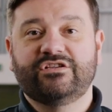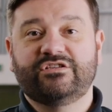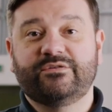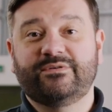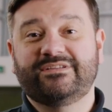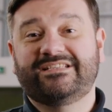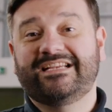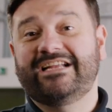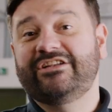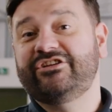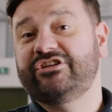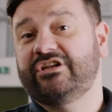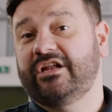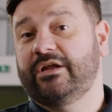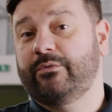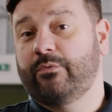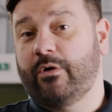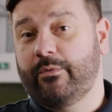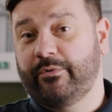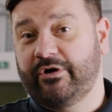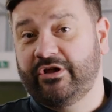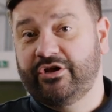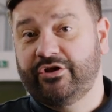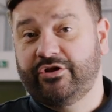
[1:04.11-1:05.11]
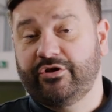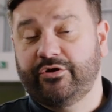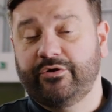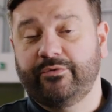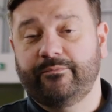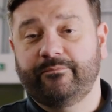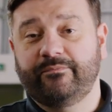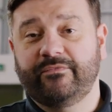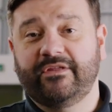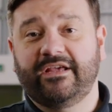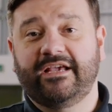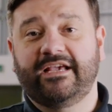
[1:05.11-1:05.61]
So essentially what we're going to
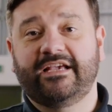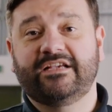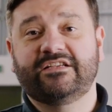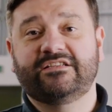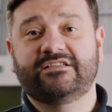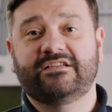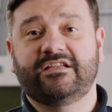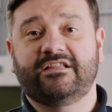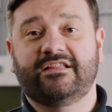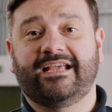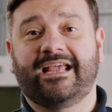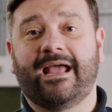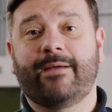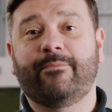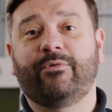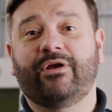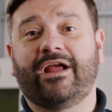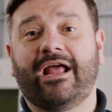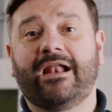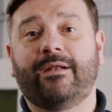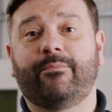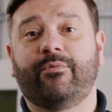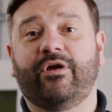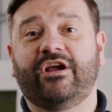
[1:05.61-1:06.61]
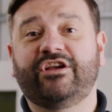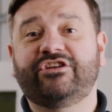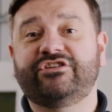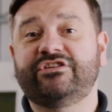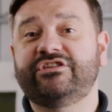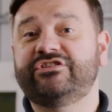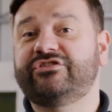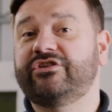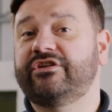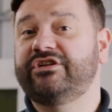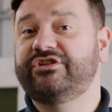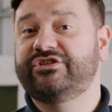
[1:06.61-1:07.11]
do is the camera
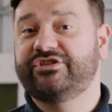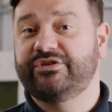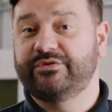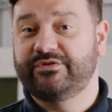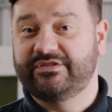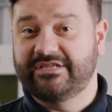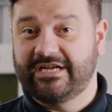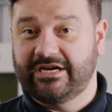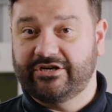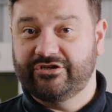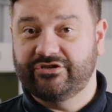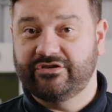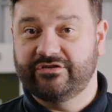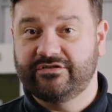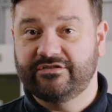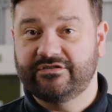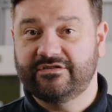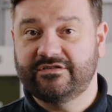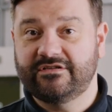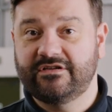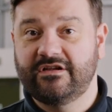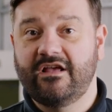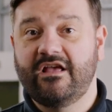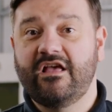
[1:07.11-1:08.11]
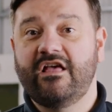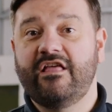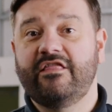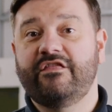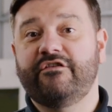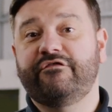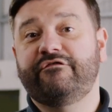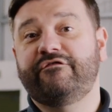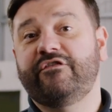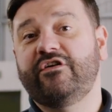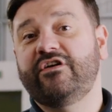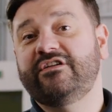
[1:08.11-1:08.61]
calibration is done in two sections.
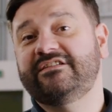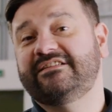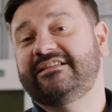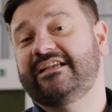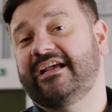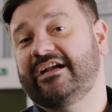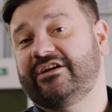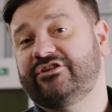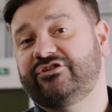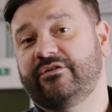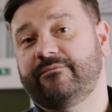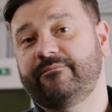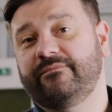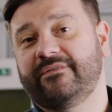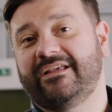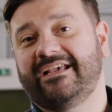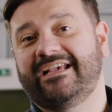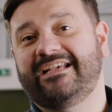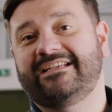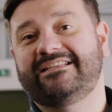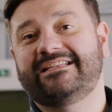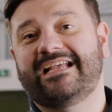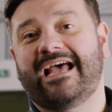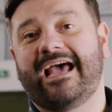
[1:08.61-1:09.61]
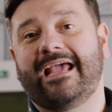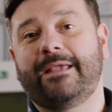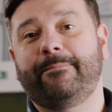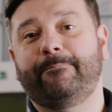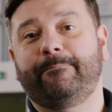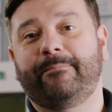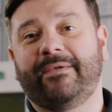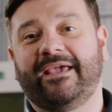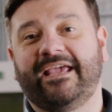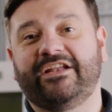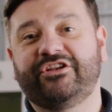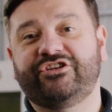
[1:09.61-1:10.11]
The first section is a
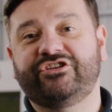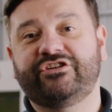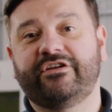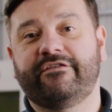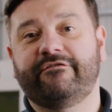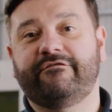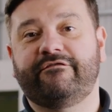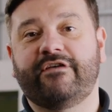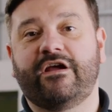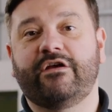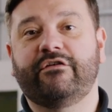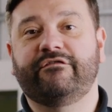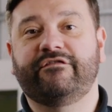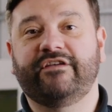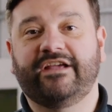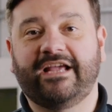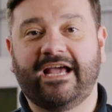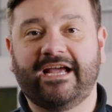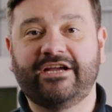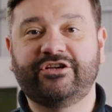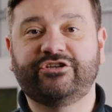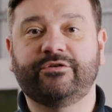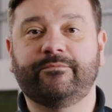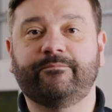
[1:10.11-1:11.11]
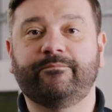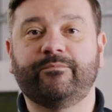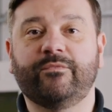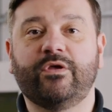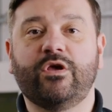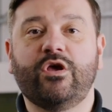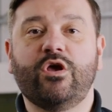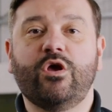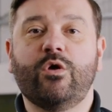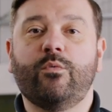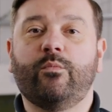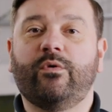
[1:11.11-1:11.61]
pitch verification.
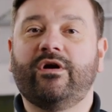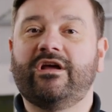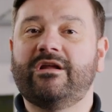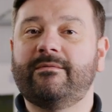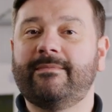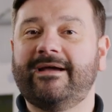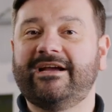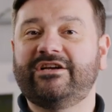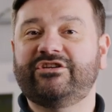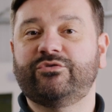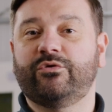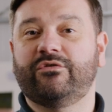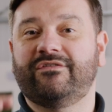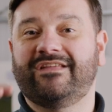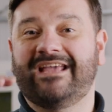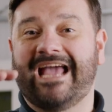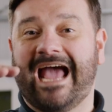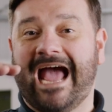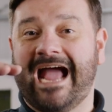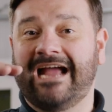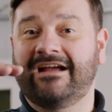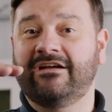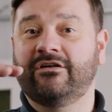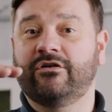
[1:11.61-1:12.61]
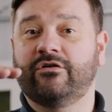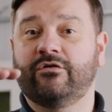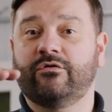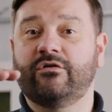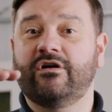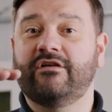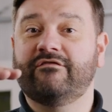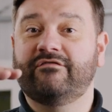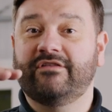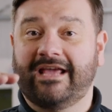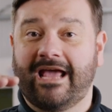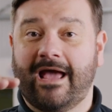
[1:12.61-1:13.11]
We're going to make sure the
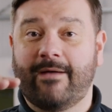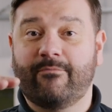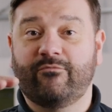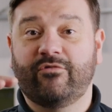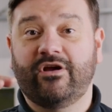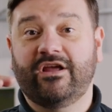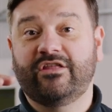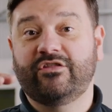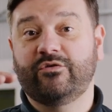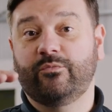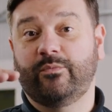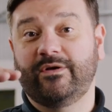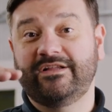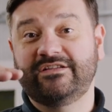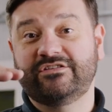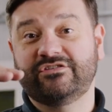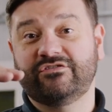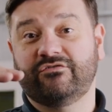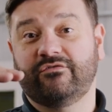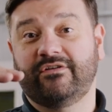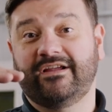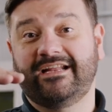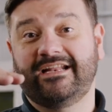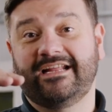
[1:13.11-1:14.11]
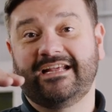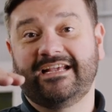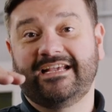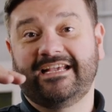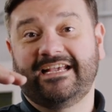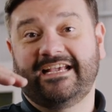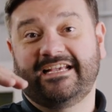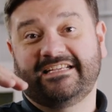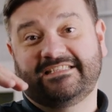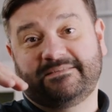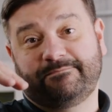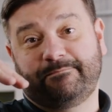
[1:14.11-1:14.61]
angle of the camera in the windscreen
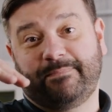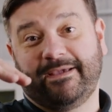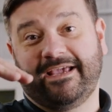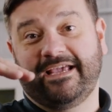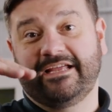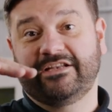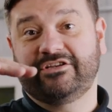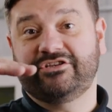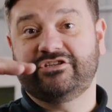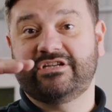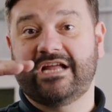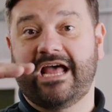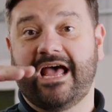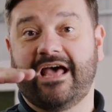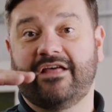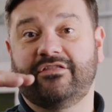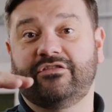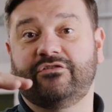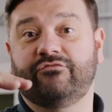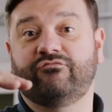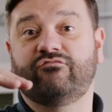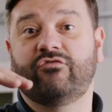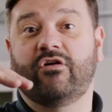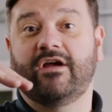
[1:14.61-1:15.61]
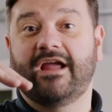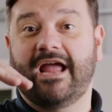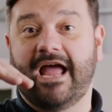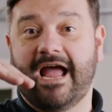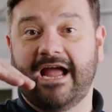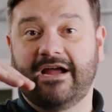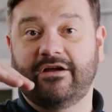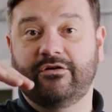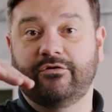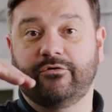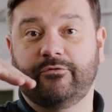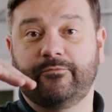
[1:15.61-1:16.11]
is pitched at the right
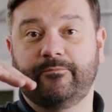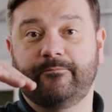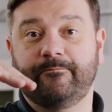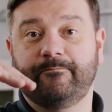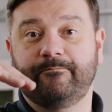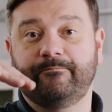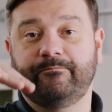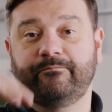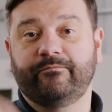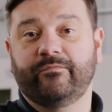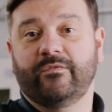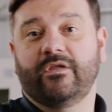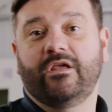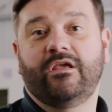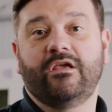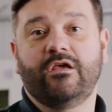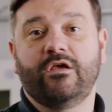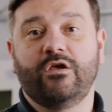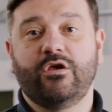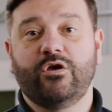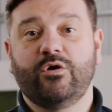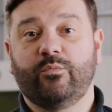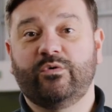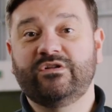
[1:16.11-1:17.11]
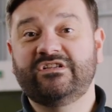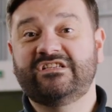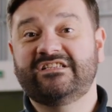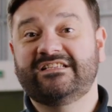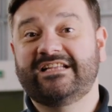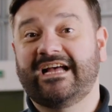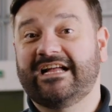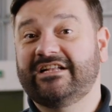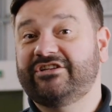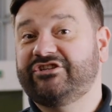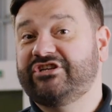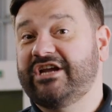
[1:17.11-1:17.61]
angle.
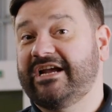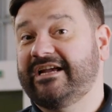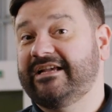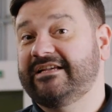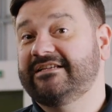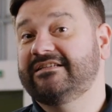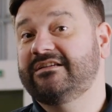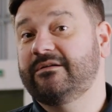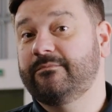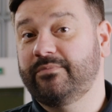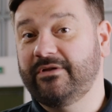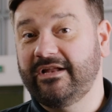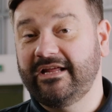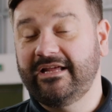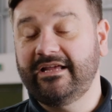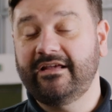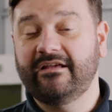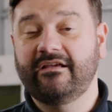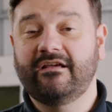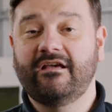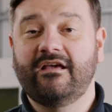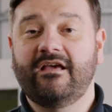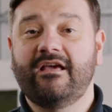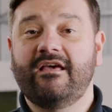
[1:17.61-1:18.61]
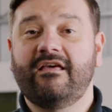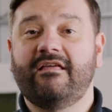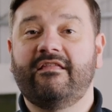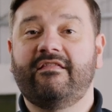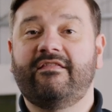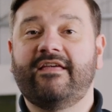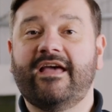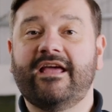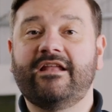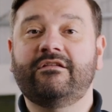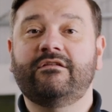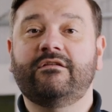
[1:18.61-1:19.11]
Once that check is complete,
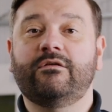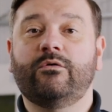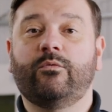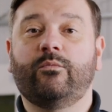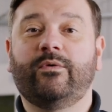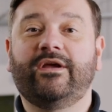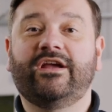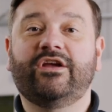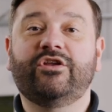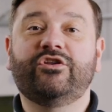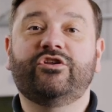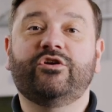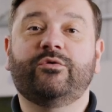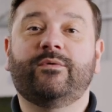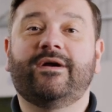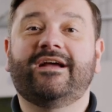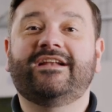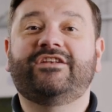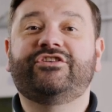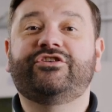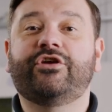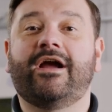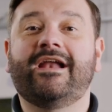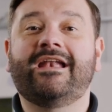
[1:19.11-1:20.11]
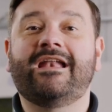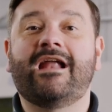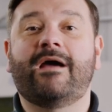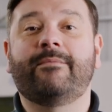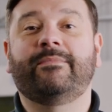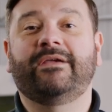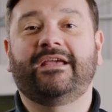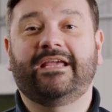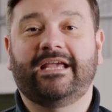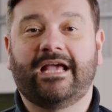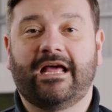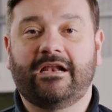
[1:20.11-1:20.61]
then we can do a
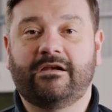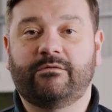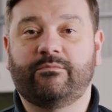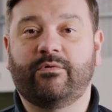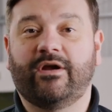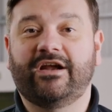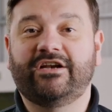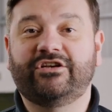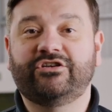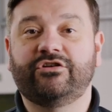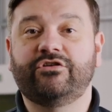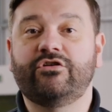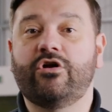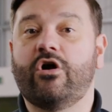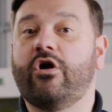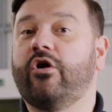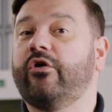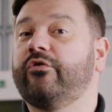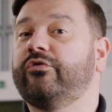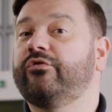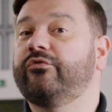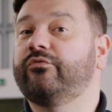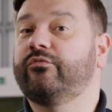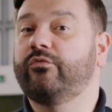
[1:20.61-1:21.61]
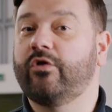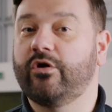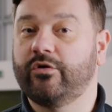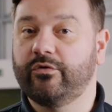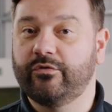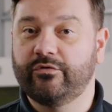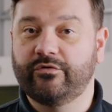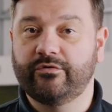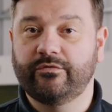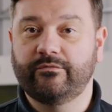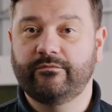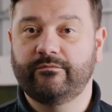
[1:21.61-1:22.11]
dynamic calibration on the
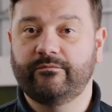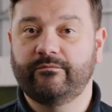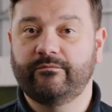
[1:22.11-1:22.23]
road.